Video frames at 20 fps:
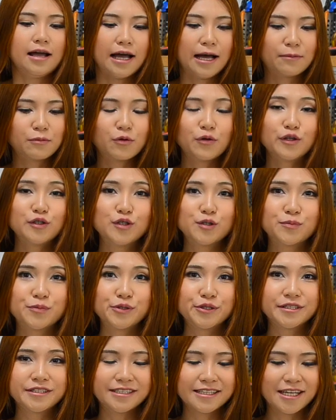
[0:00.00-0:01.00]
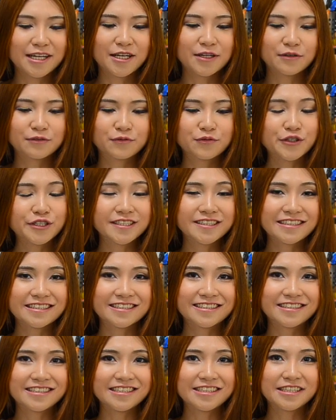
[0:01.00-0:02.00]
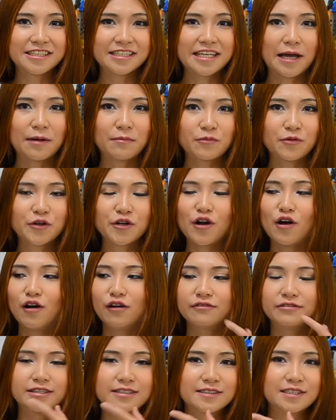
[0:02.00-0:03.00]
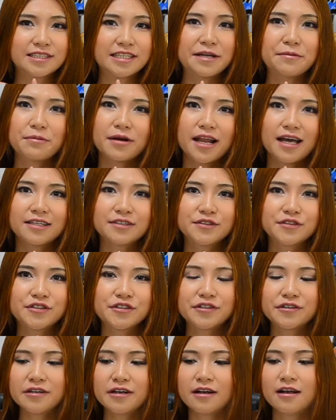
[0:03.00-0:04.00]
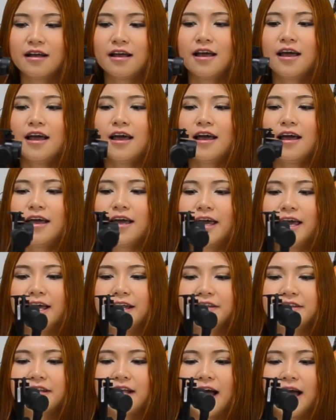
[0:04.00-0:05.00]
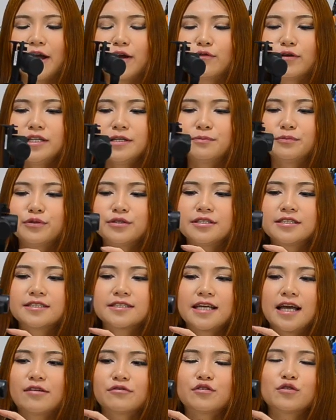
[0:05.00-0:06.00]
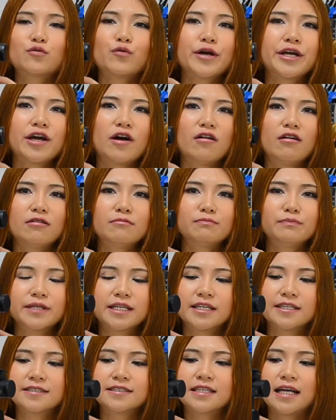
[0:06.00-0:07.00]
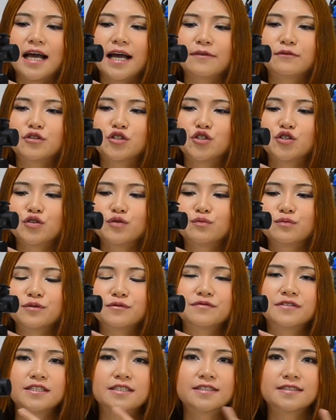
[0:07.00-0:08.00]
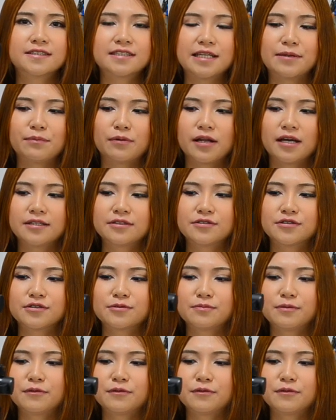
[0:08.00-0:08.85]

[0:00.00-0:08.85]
I'm going to put the 360 camera on the stabilizer and I already put this counterweight on because I've shoot with this stabilizer